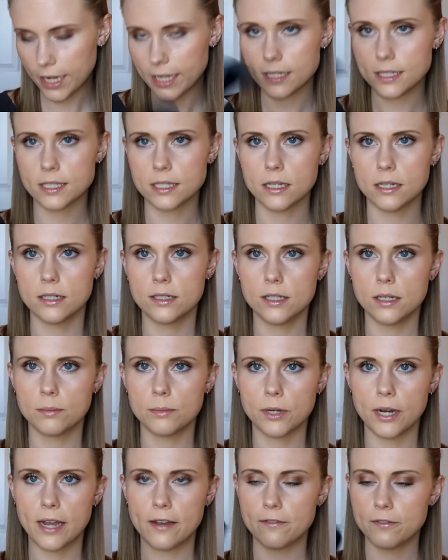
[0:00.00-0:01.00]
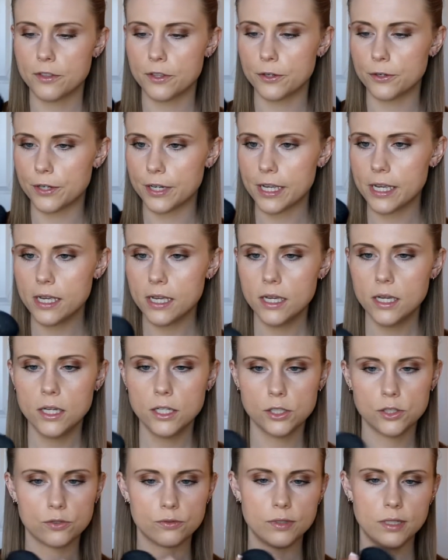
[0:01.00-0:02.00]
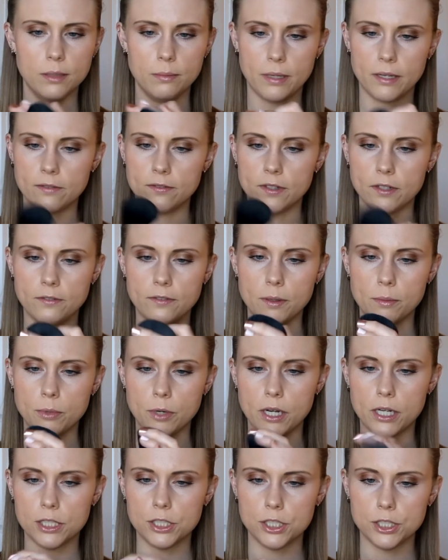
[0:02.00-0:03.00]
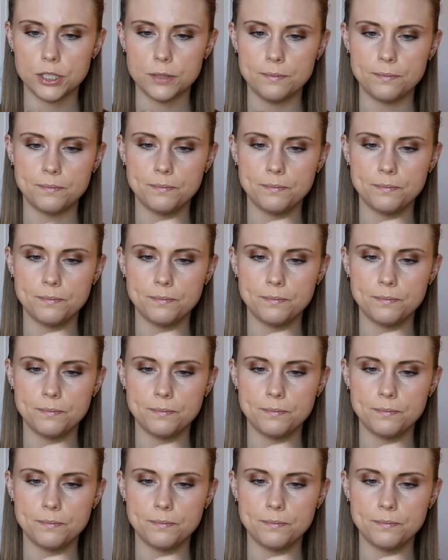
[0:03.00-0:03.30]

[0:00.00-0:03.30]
It's number F30. It's a really big fluffy brush.